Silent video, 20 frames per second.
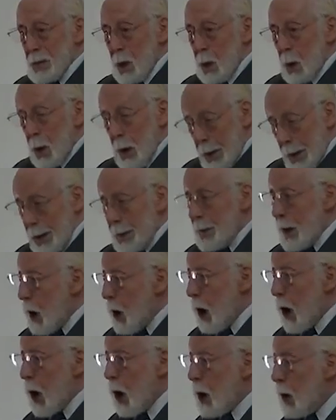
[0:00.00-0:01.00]
or in their
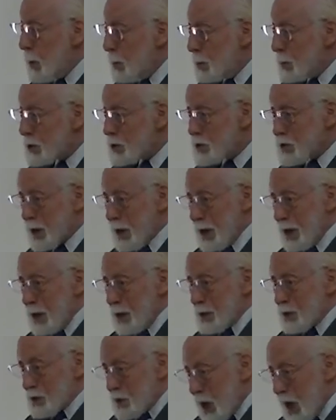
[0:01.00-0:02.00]
homes
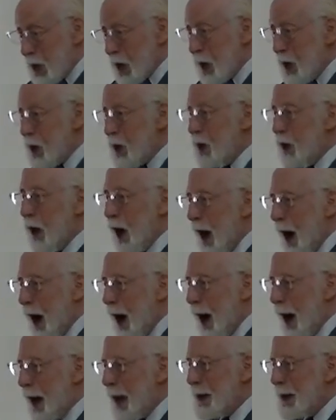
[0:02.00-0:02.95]
seeking God.